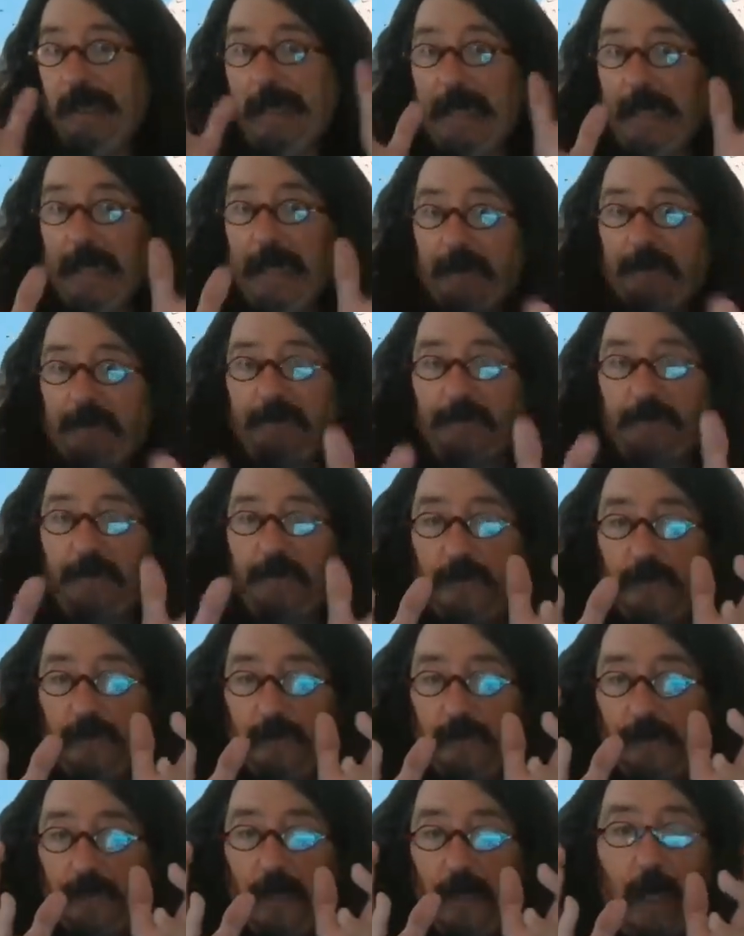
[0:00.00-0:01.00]
if
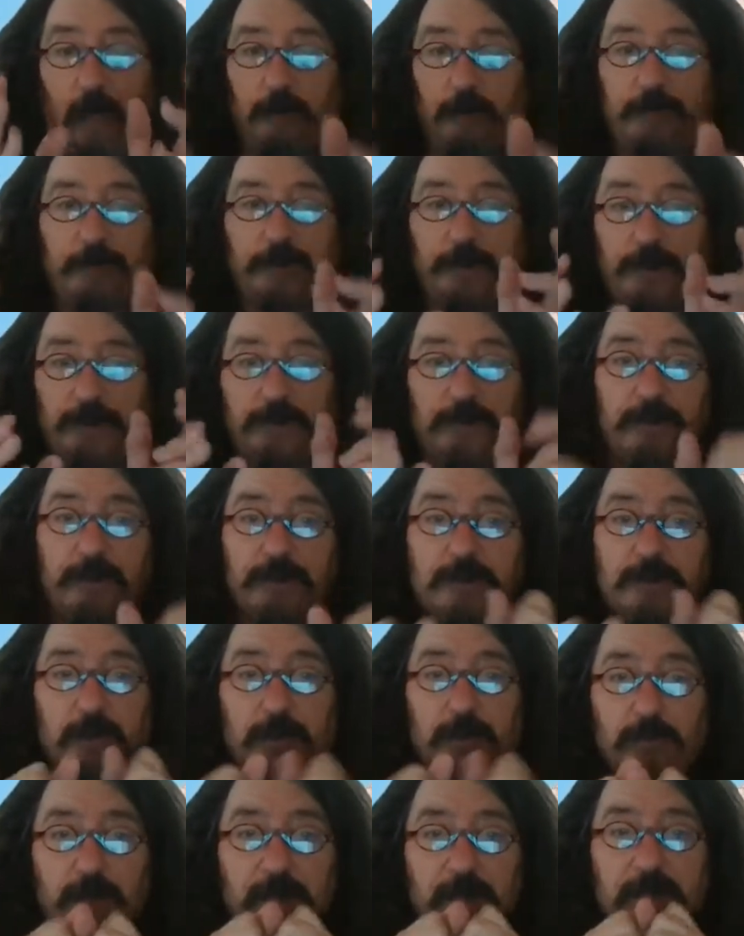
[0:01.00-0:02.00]
cultures
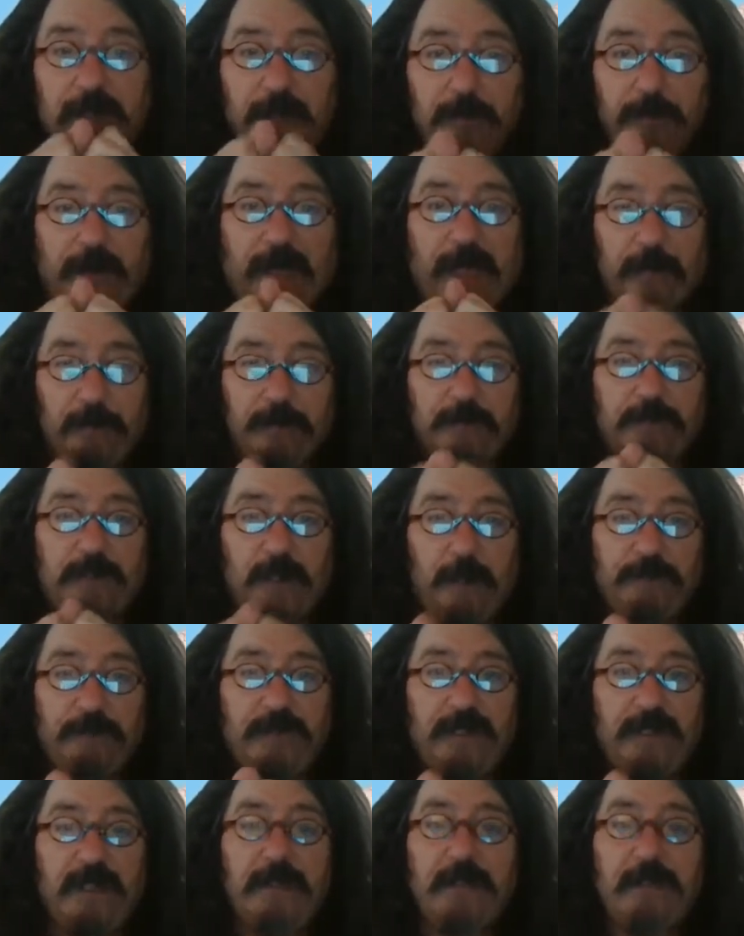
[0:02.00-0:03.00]
disagree about
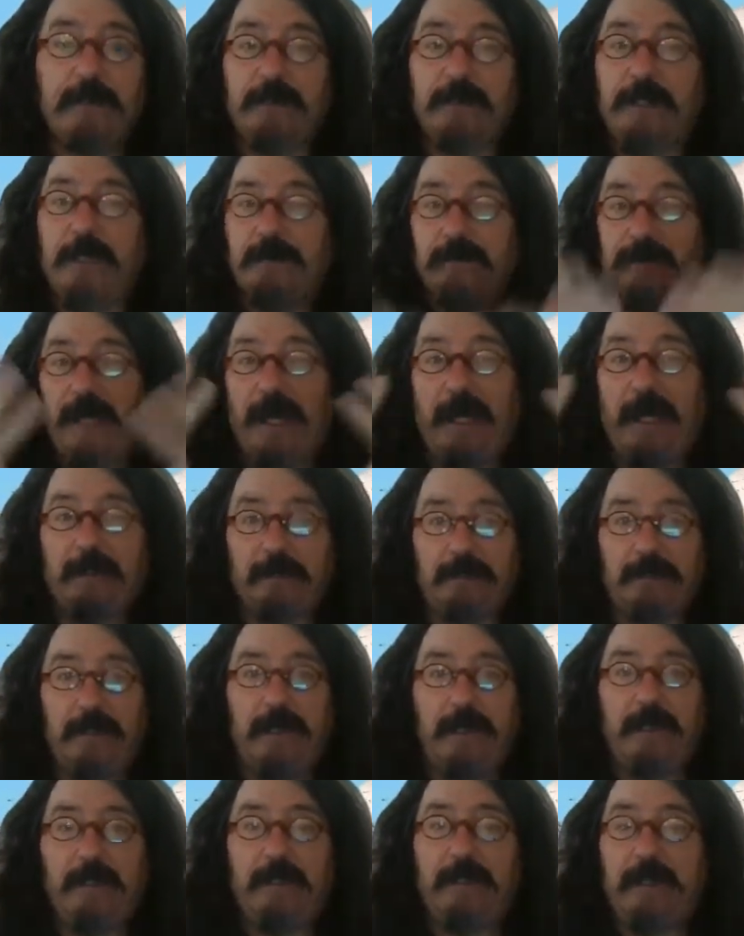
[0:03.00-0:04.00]
something, then that
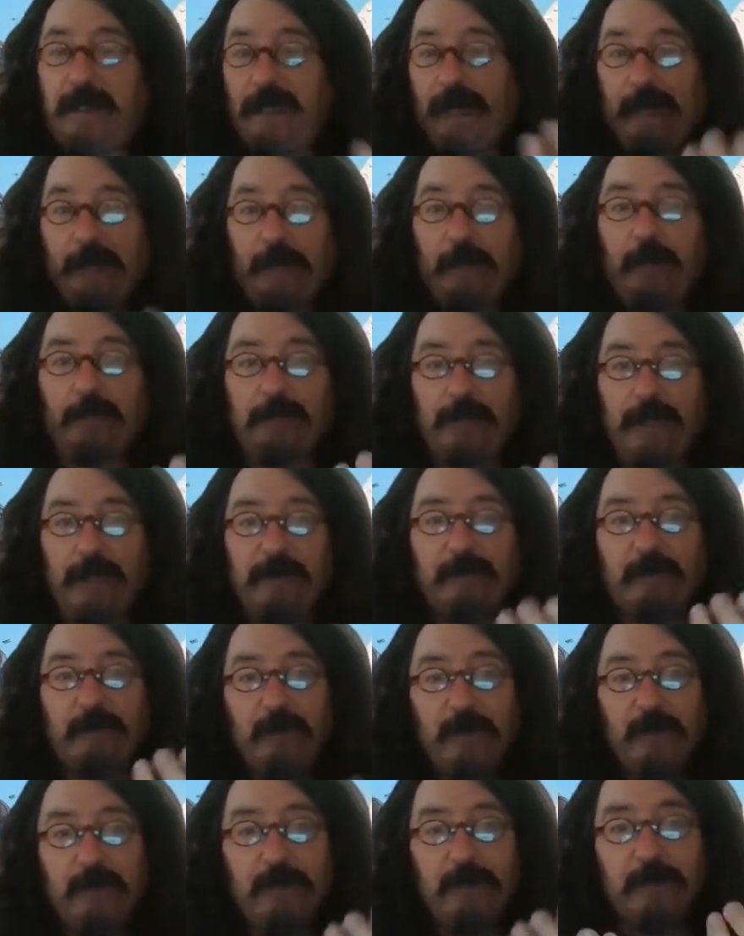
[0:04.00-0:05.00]
thing cannot have a
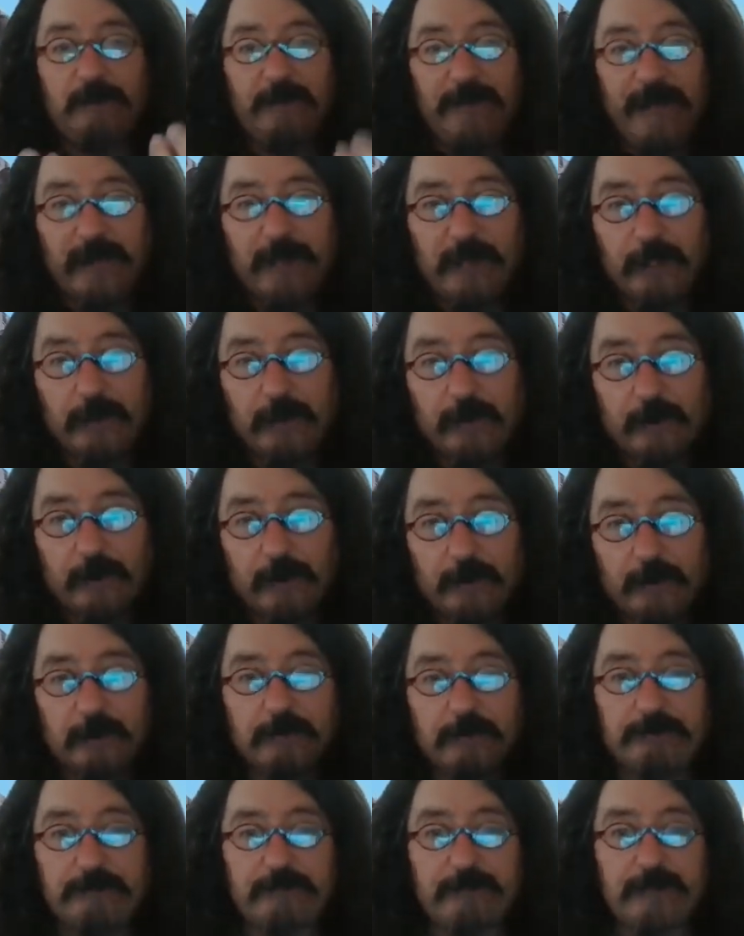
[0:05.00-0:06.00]
real value.
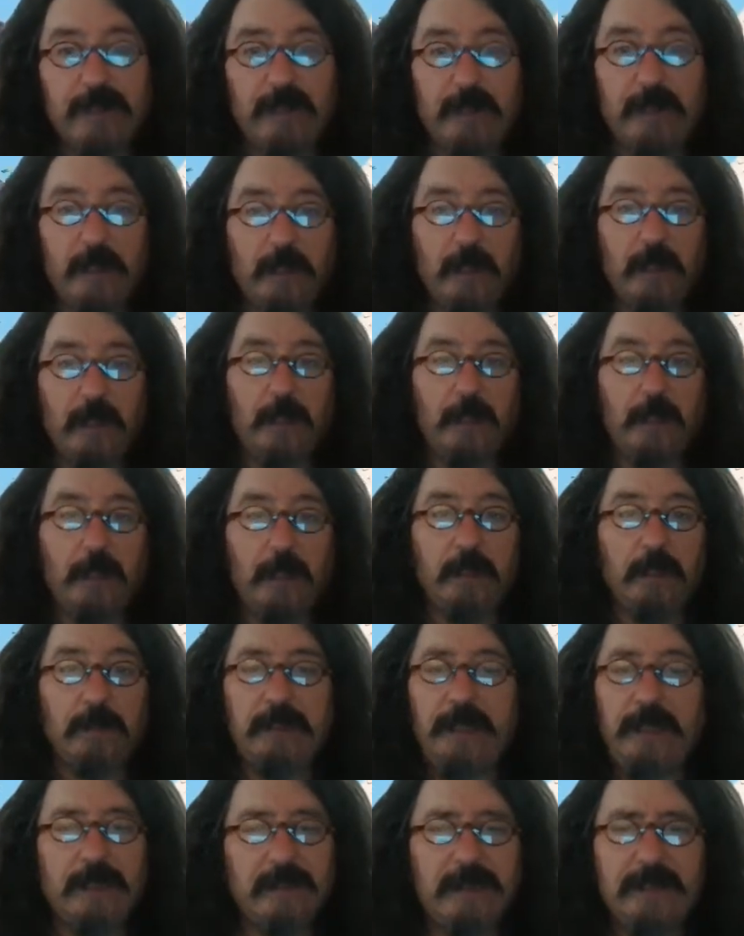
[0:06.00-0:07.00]

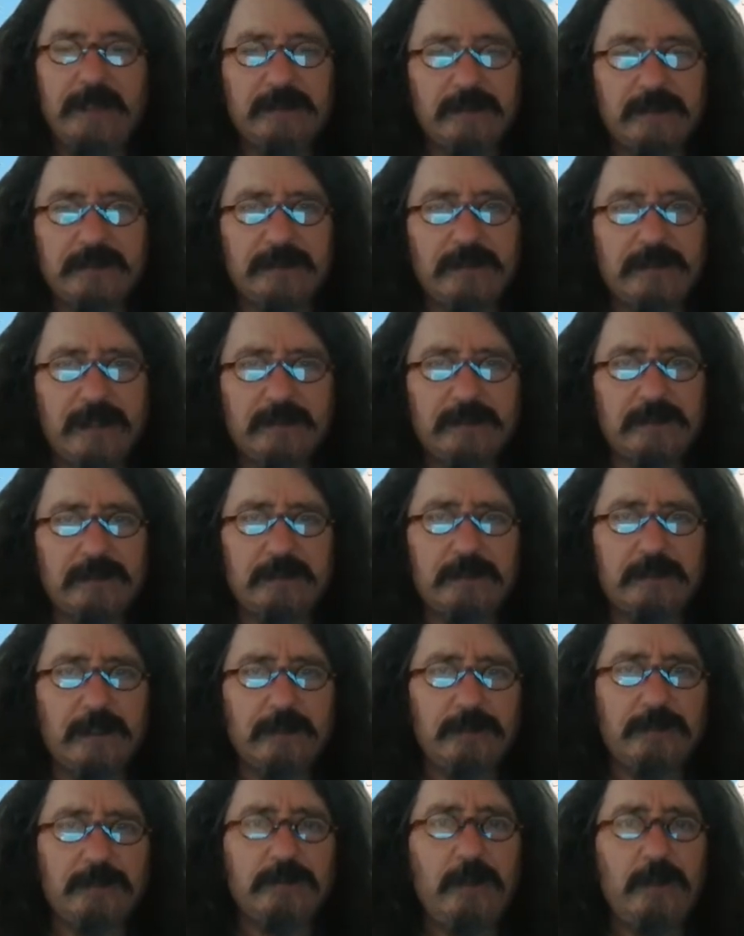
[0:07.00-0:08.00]
Yeah,
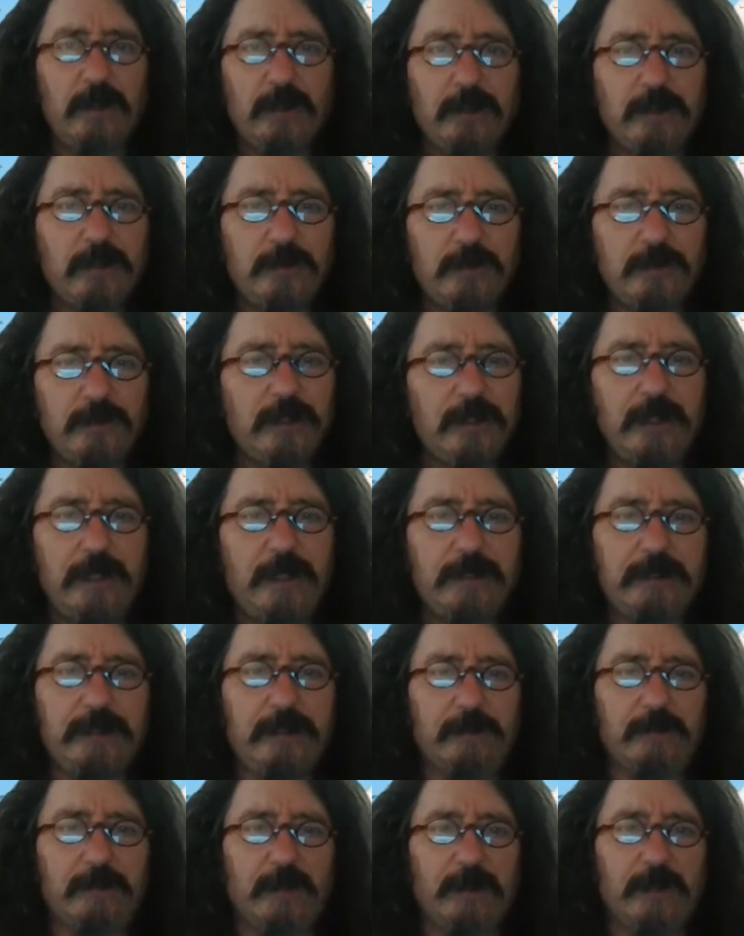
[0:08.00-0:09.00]
that's not a good
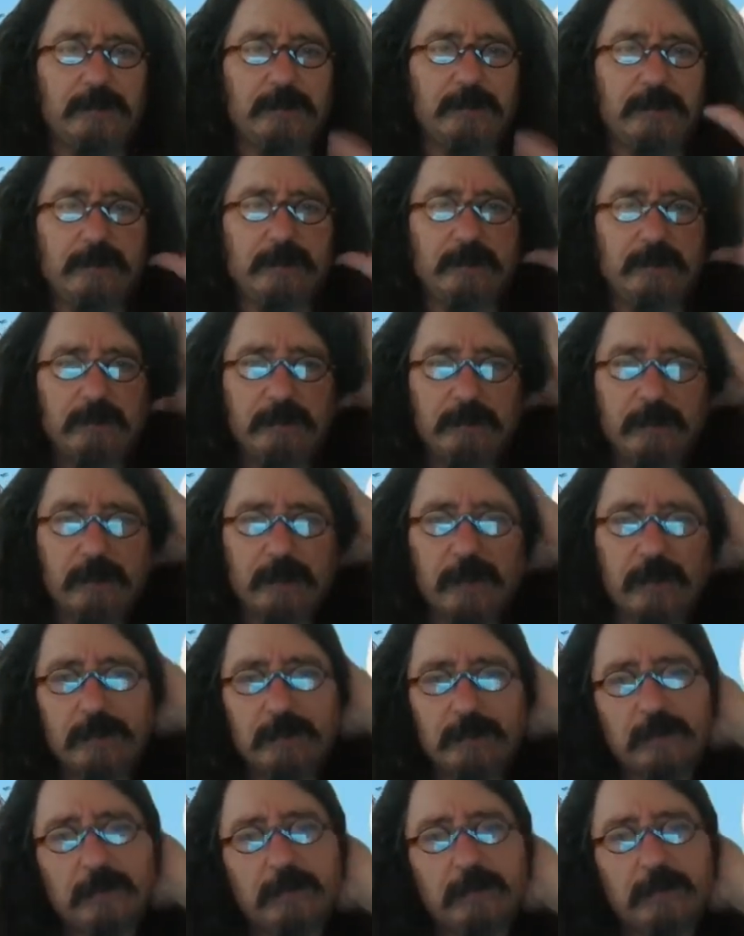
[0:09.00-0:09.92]
argument, right?